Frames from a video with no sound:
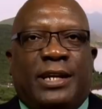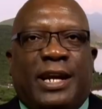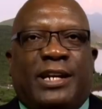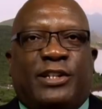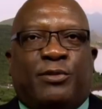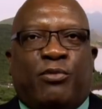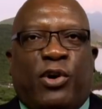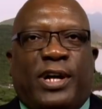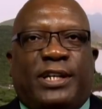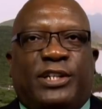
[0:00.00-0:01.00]
that has
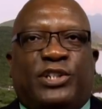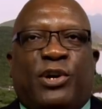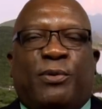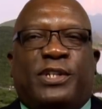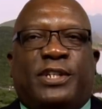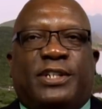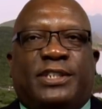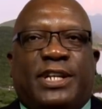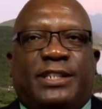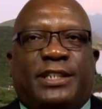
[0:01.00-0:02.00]
brought us our
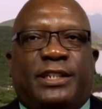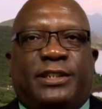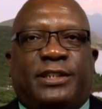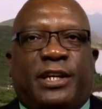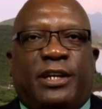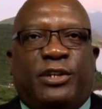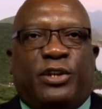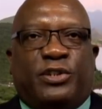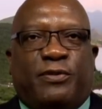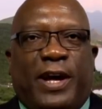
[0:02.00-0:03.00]
successes
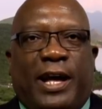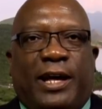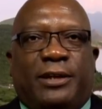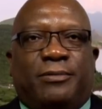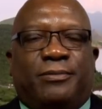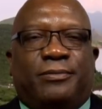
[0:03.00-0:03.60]
thus far.